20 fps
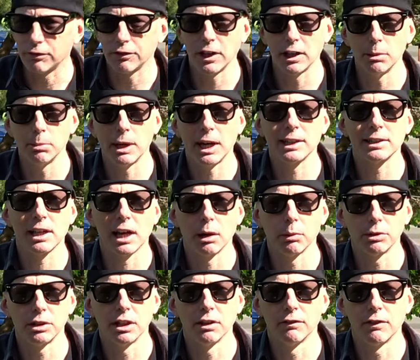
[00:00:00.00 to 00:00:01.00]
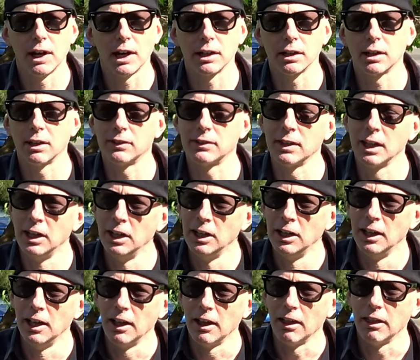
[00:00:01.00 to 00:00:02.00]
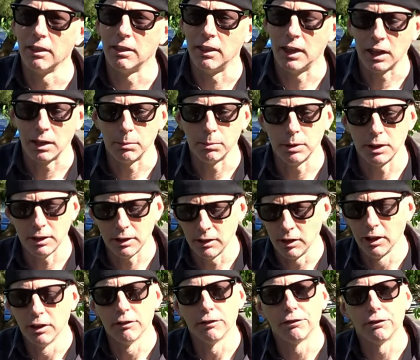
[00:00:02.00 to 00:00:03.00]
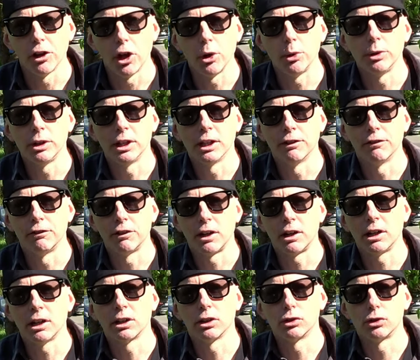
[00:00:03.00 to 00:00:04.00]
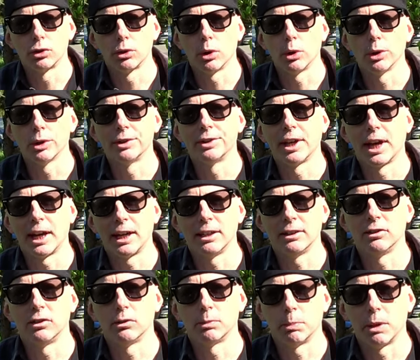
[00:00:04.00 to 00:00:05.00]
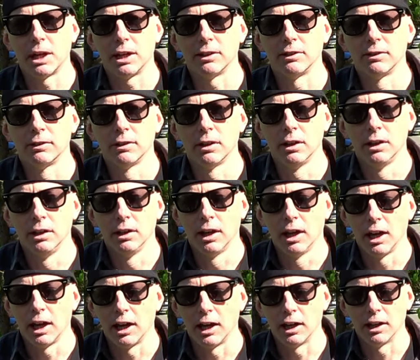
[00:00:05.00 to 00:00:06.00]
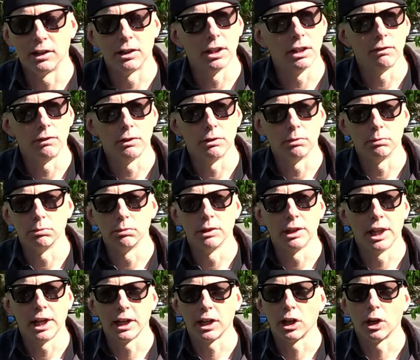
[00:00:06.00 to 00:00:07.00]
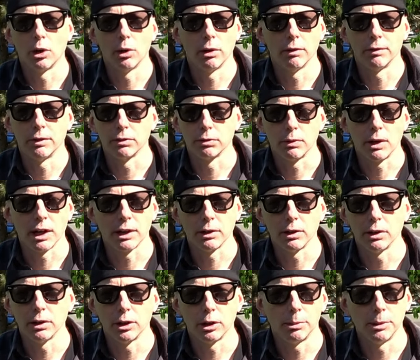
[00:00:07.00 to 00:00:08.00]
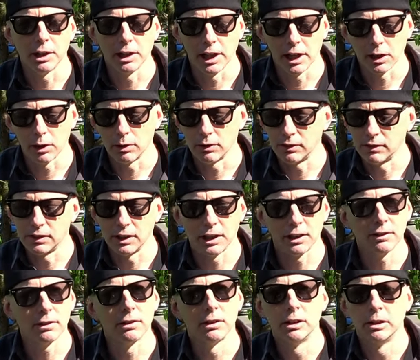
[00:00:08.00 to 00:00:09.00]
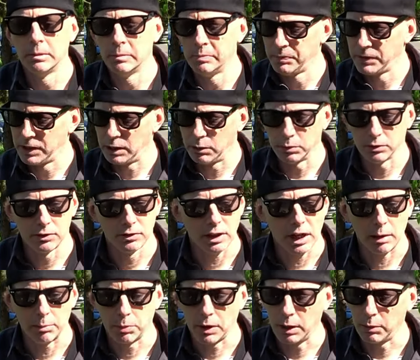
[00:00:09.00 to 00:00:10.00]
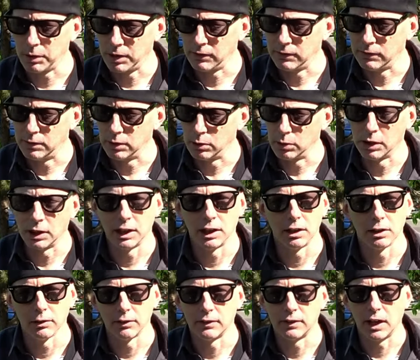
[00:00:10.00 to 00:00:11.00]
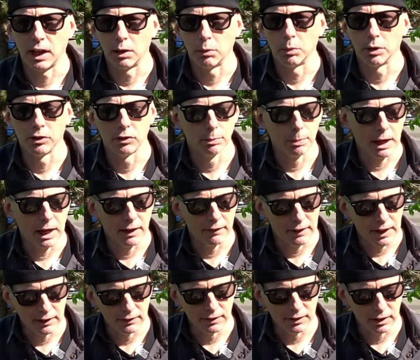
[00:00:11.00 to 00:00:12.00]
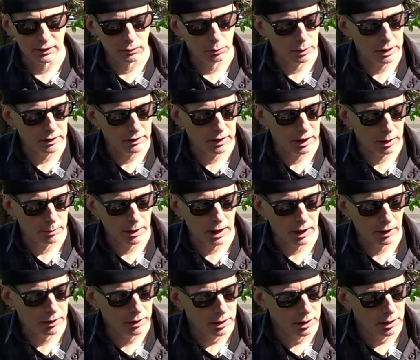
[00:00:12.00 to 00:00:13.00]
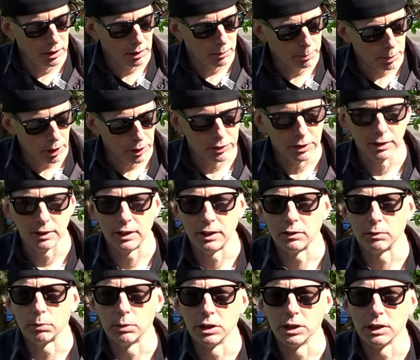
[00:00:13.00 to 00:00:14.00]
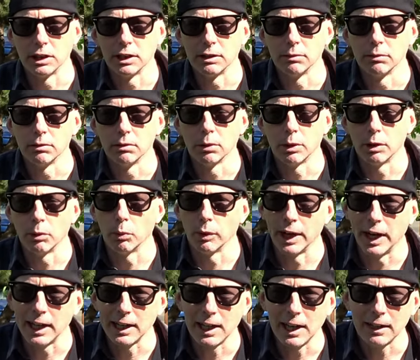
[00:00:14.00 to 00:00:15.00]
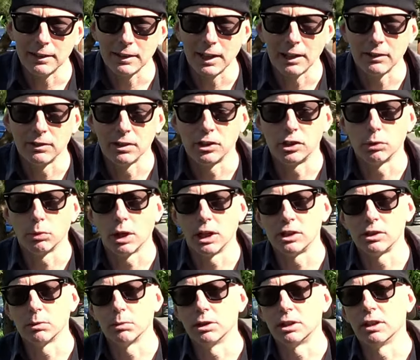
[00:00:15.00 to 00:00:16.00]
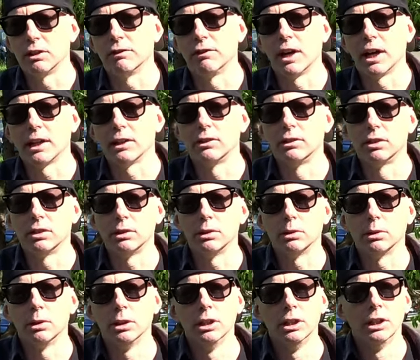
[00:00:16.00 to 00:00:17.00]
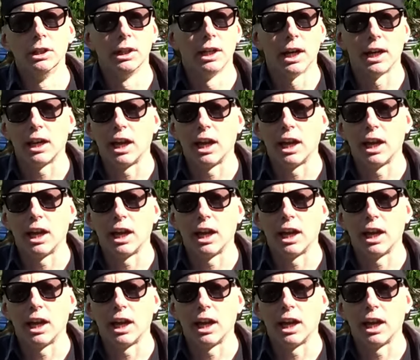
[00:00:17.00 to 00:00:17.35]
find the bad guy with the Avata because they can be flown in a very controlled, tight space. And if you let go of the throttle a little bit, let go of the sticks, it will stop right what it's doing and it'll stay in one spot. And that's the sweet thing about both of these really. When I got in that situation with the Avata 2, I